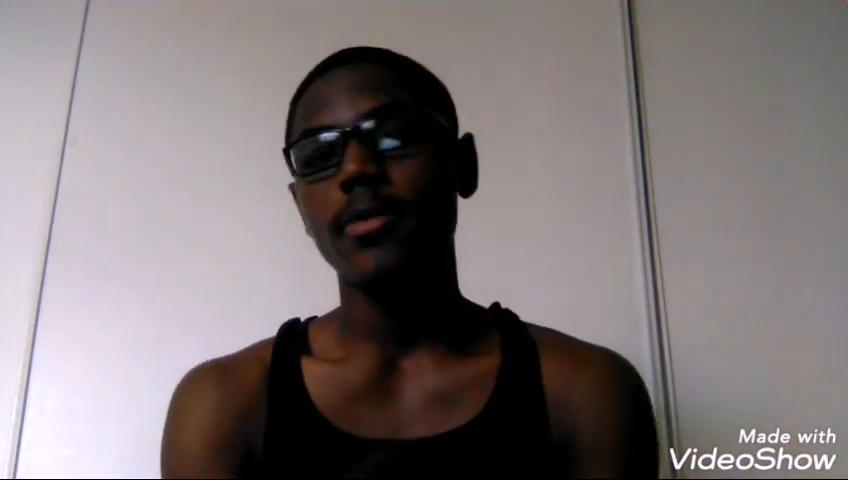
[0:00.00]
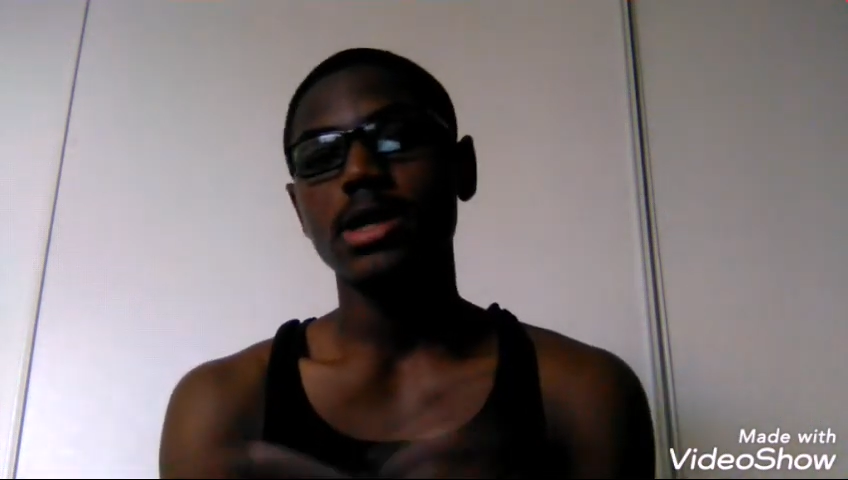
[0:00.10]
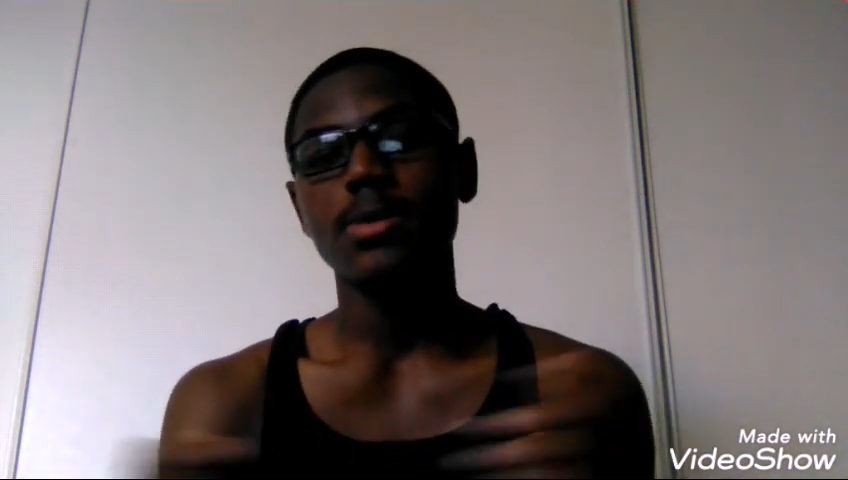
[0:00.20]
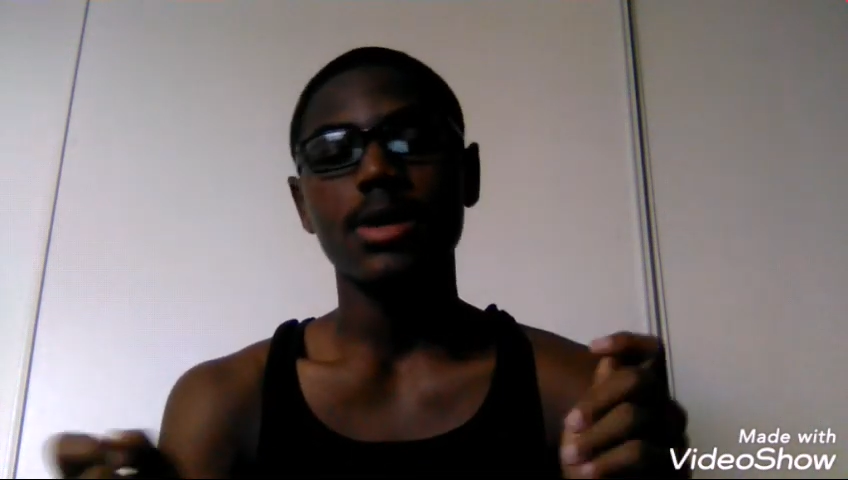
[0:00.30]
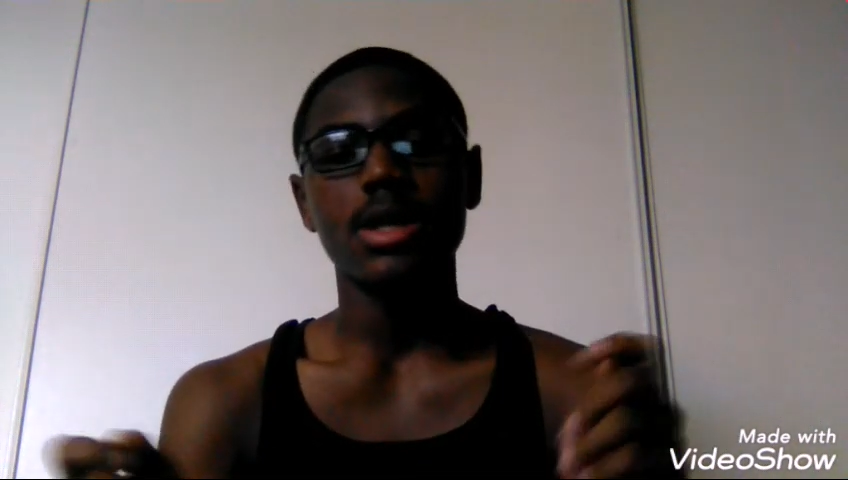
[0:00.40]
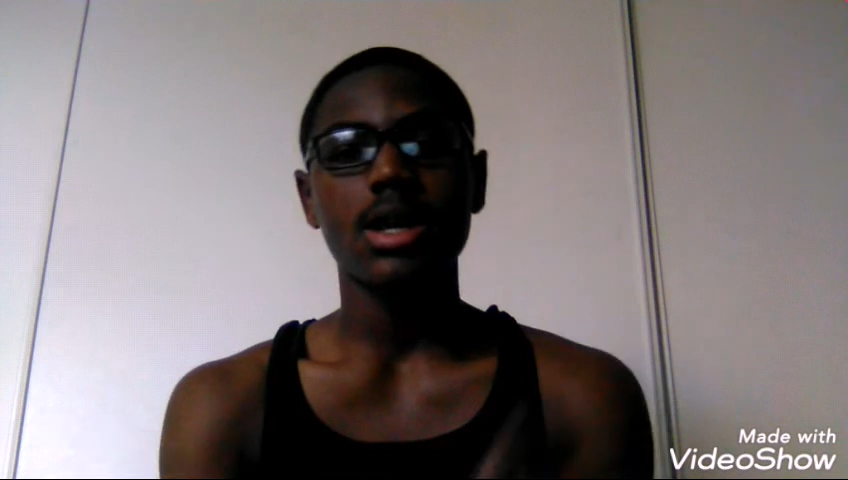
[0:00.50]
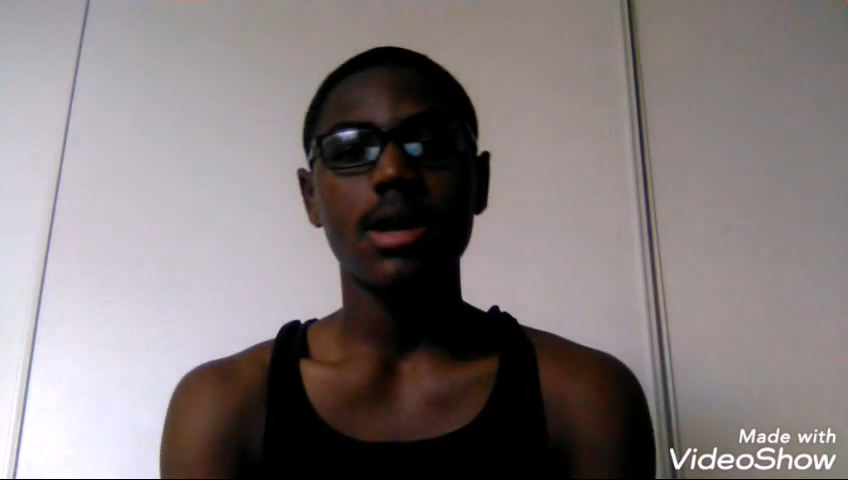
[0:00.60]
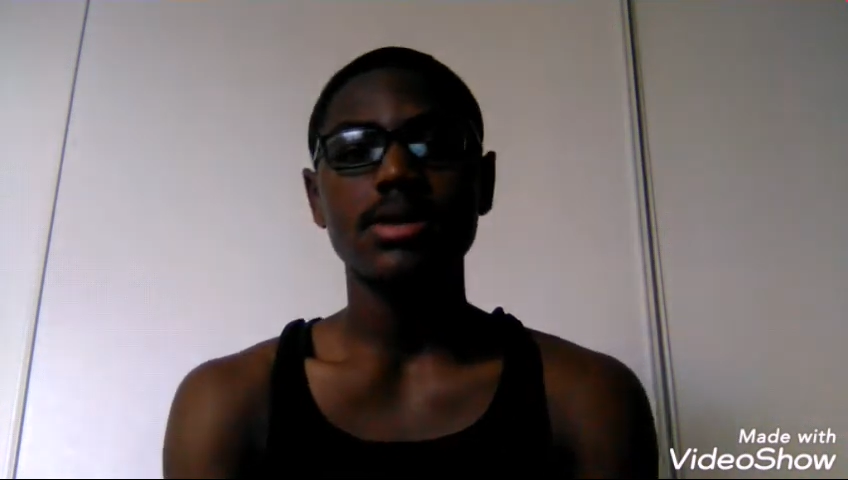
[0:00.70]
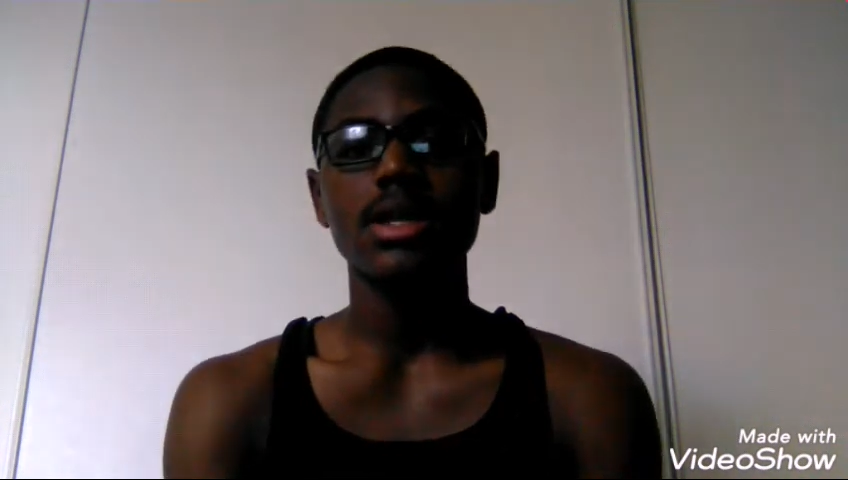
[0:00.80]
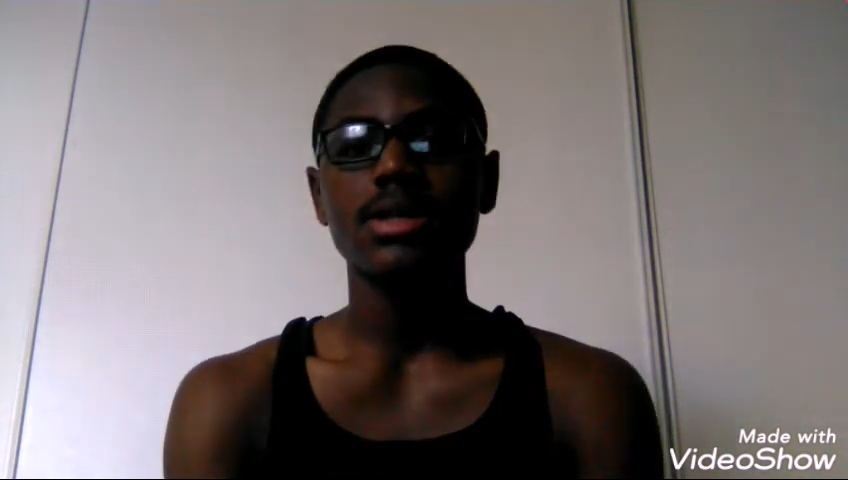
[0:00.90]
next put in the
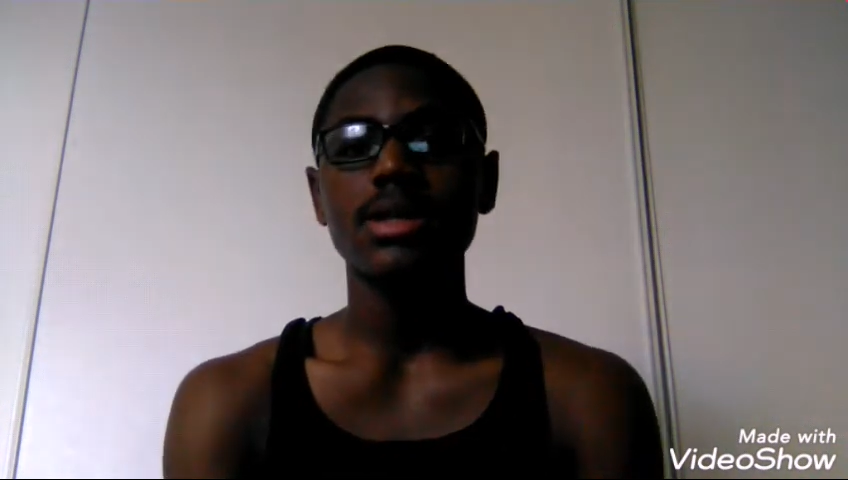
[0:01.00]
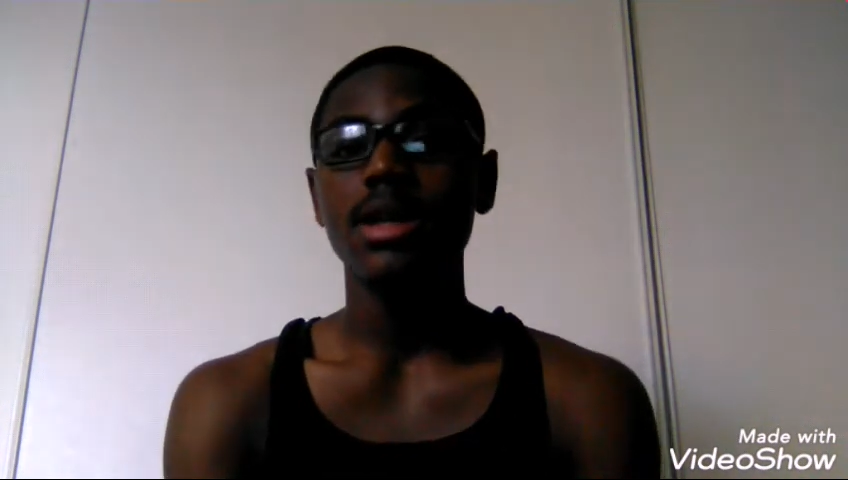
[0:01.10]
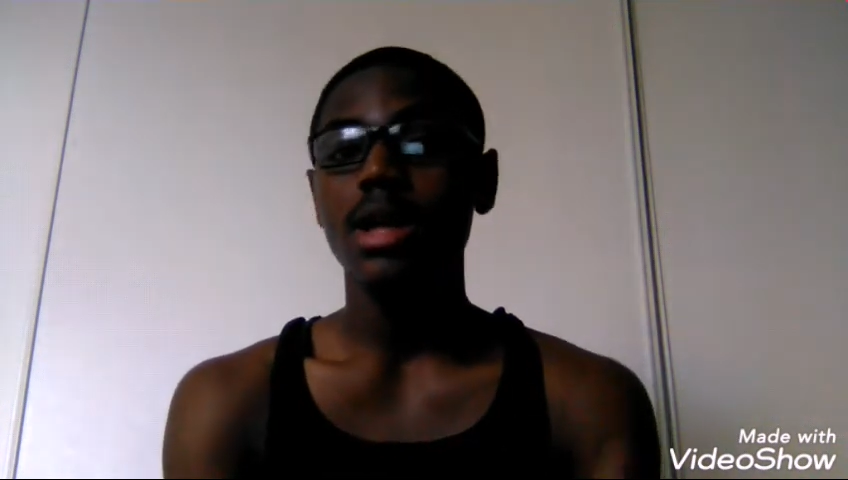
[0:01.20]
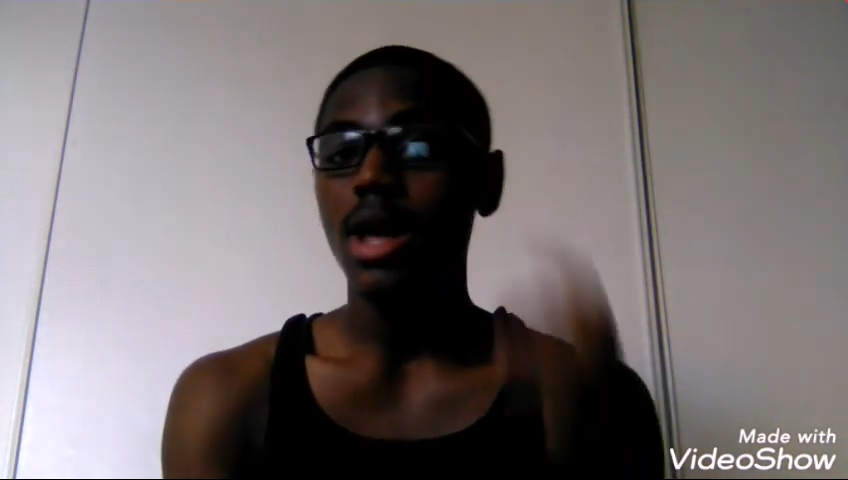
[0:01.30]
comment section.